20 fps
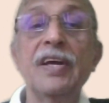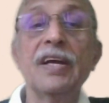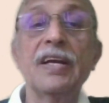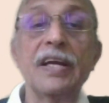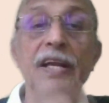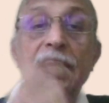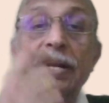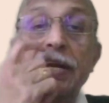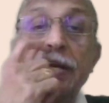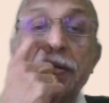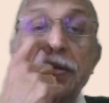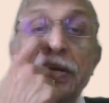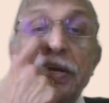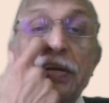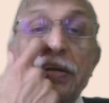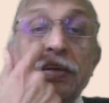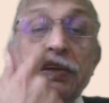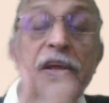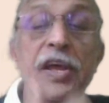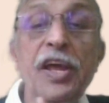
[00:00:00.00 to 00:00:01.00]

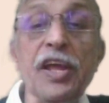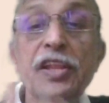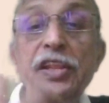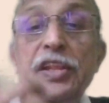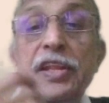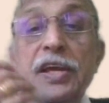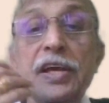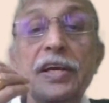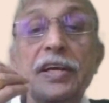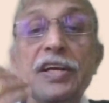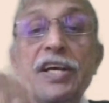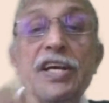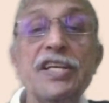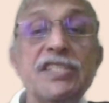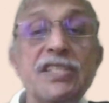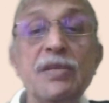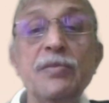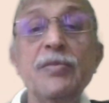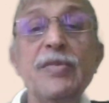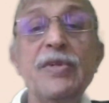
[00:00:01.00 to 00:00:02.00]
conducted, the
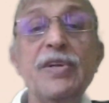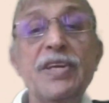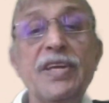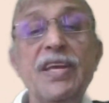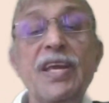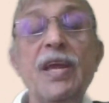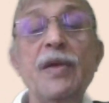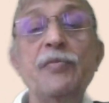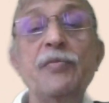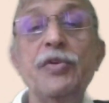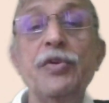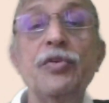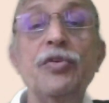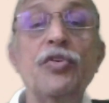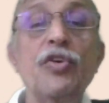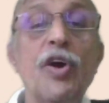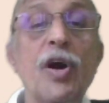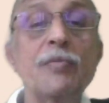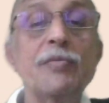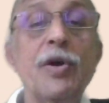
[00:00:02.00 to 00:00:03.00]
customer came to
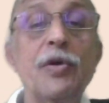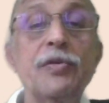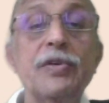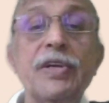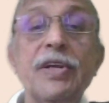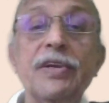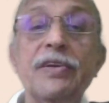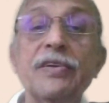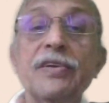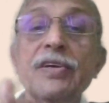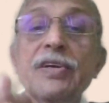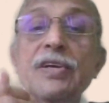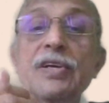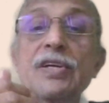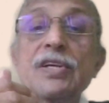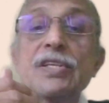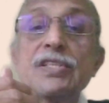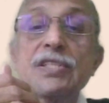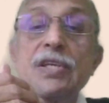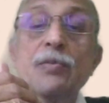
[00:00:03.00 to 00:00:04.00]
know about it
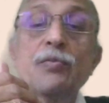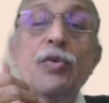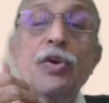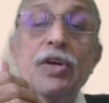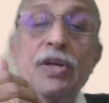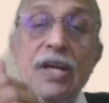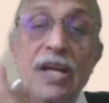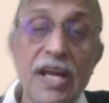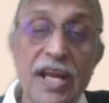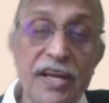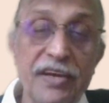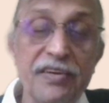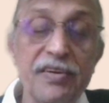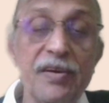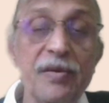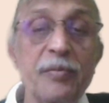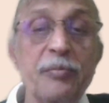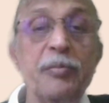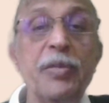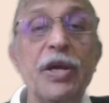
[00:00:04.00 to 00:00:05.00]
somewhat late
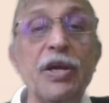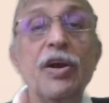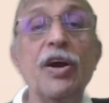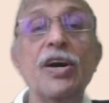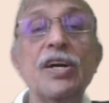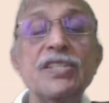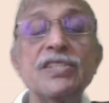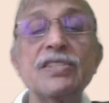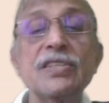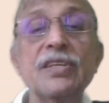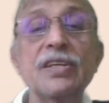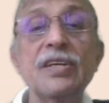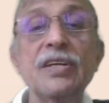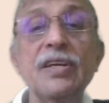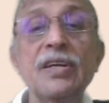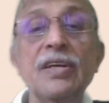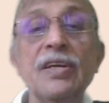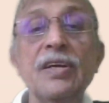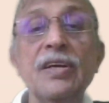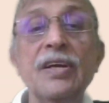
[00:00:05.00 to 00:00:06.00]
because
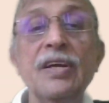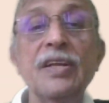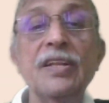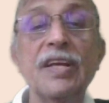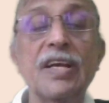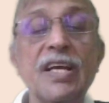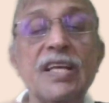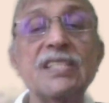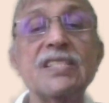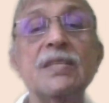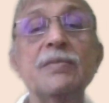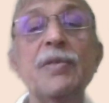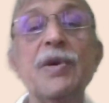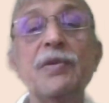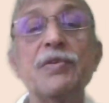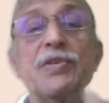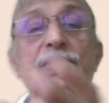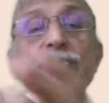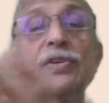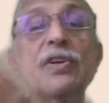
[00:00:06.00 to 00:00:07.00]
the customer
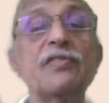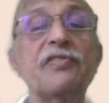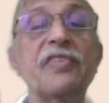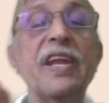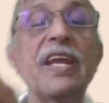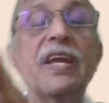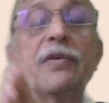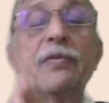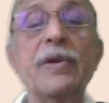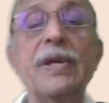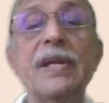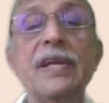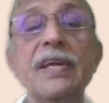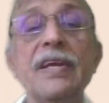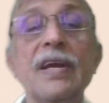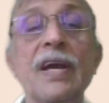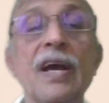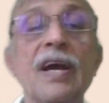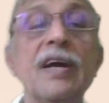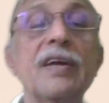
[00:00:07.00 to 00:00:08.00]
was not
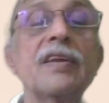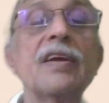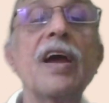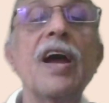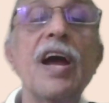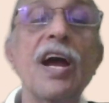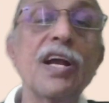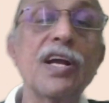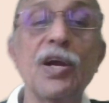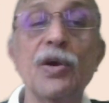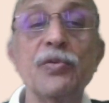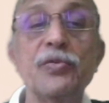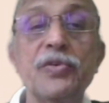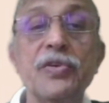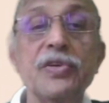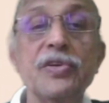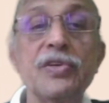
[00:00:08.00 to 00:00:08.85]
frequenting her account.